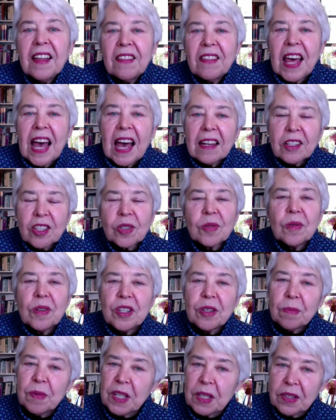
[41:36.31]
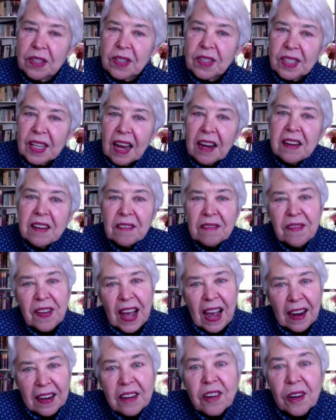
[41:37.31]
That's going to be the site of
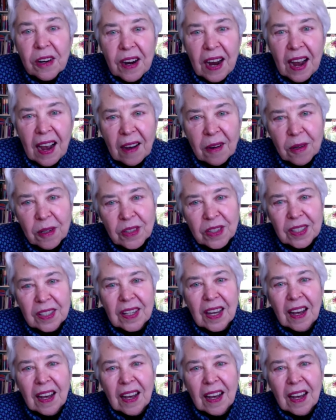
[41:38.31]
Anchor House.